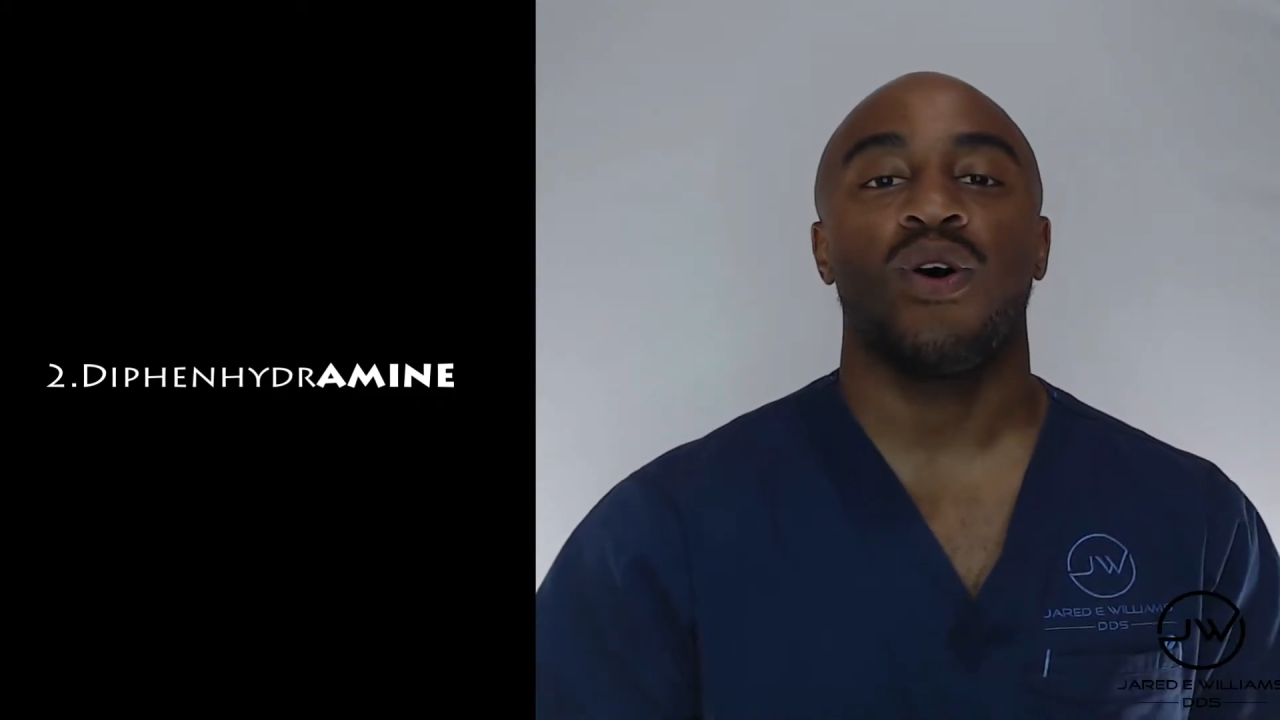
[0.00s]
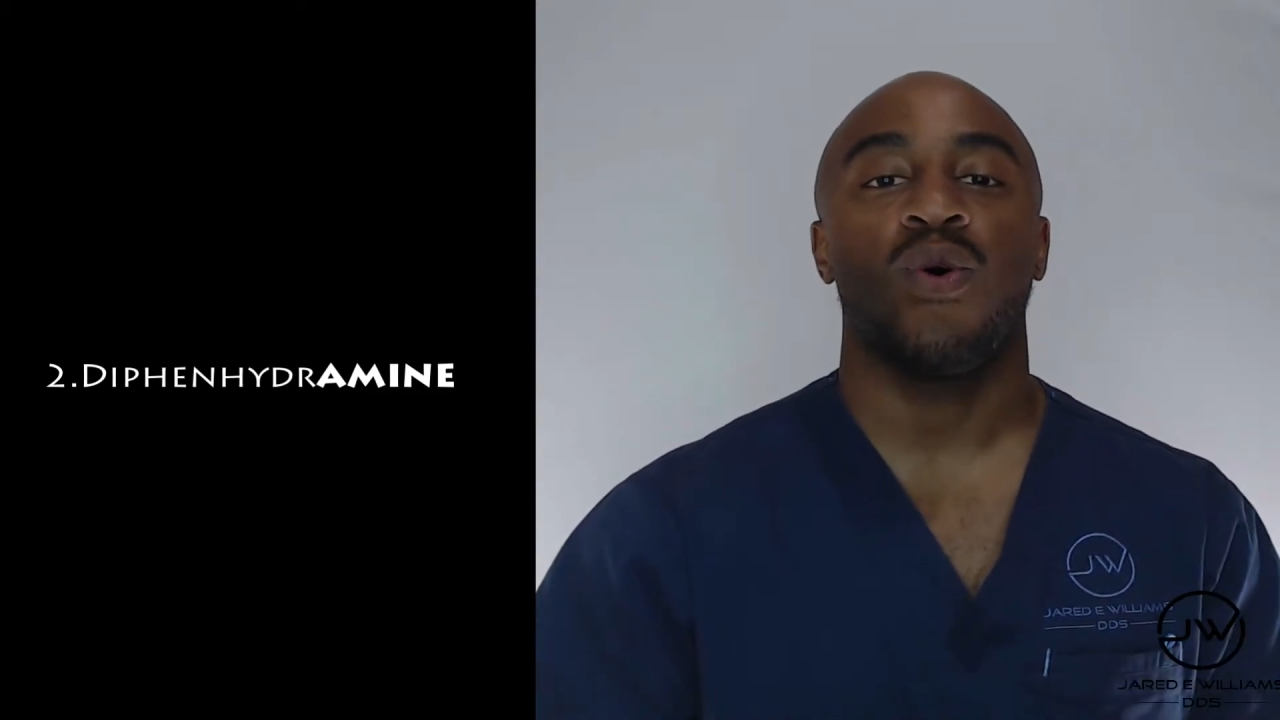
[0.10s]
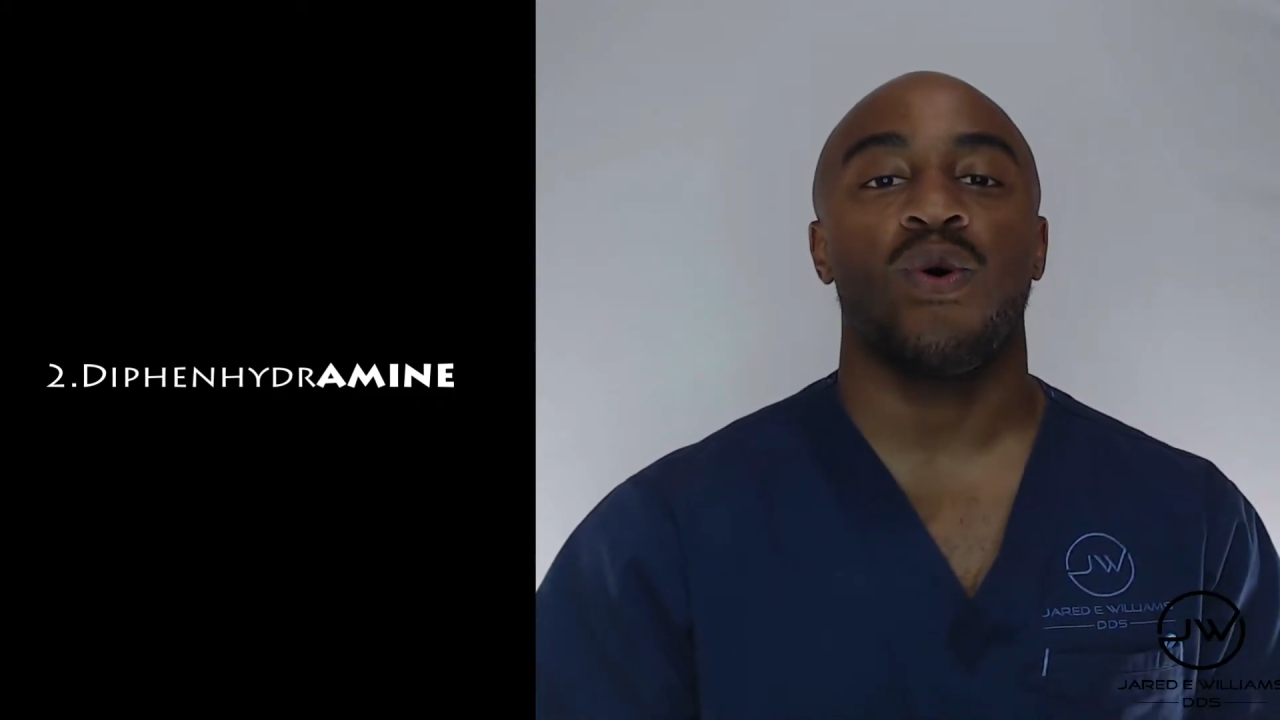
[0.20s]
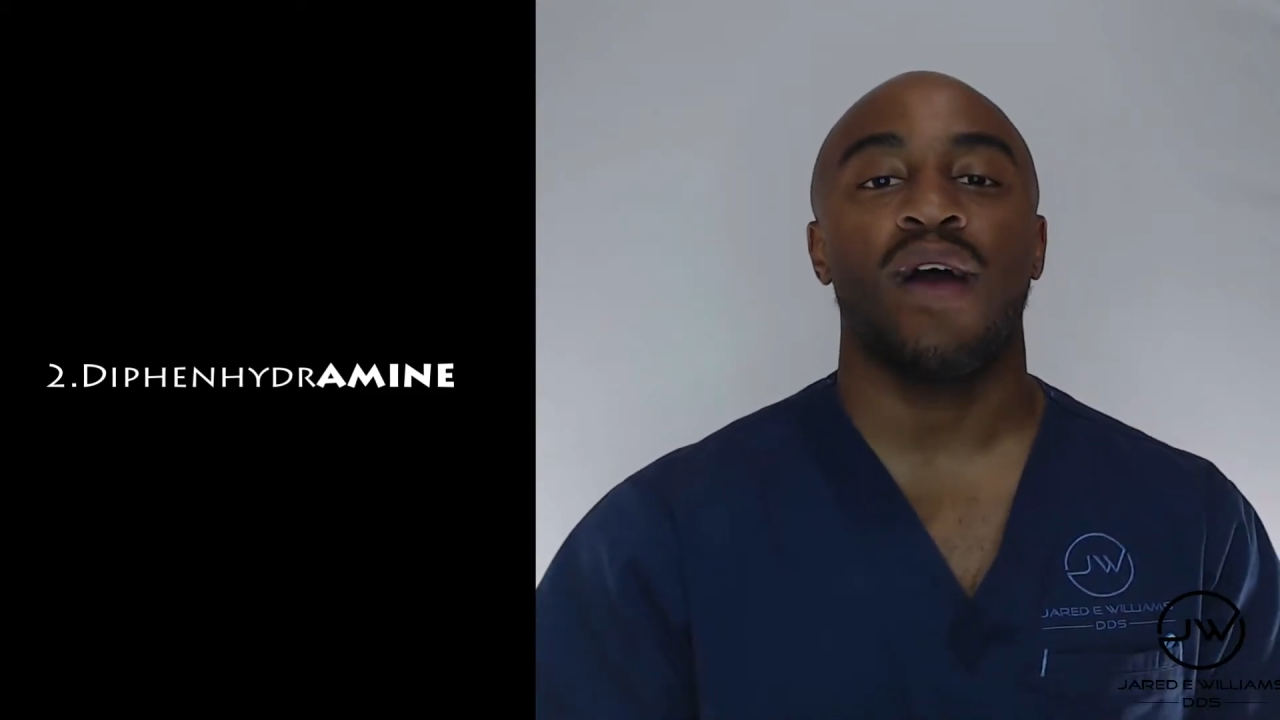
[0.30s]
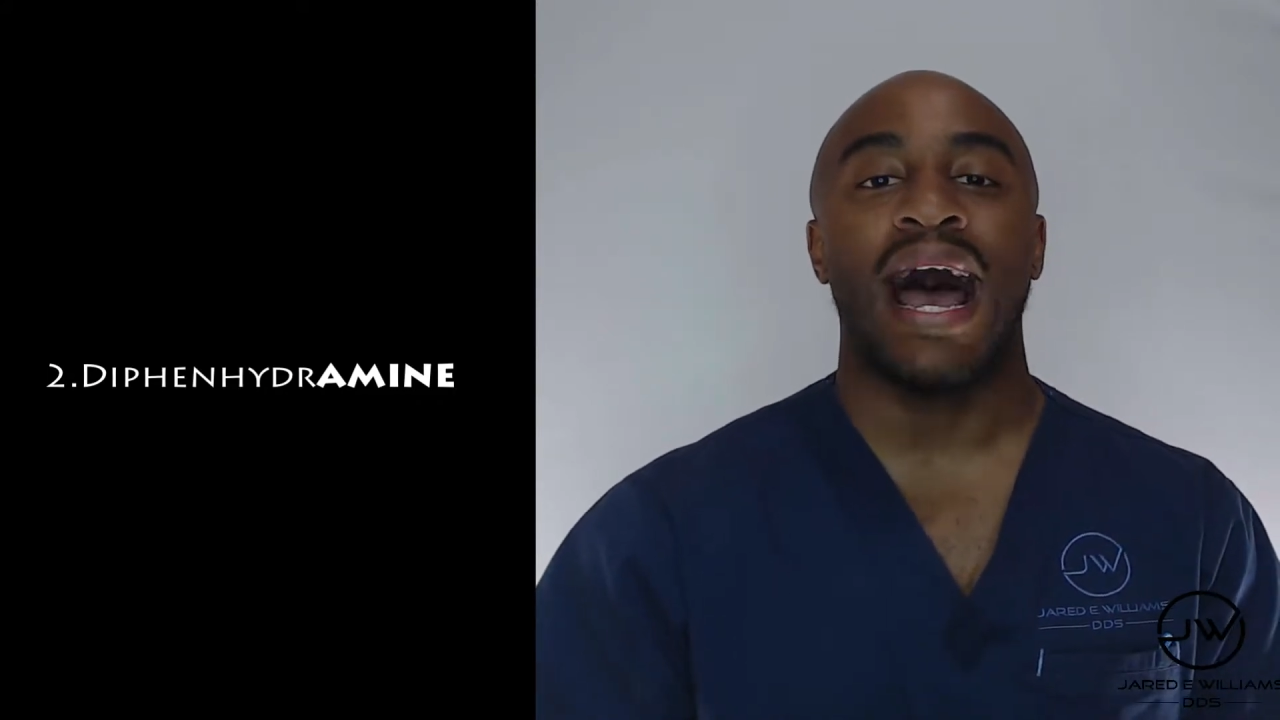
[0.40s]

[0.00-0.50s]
or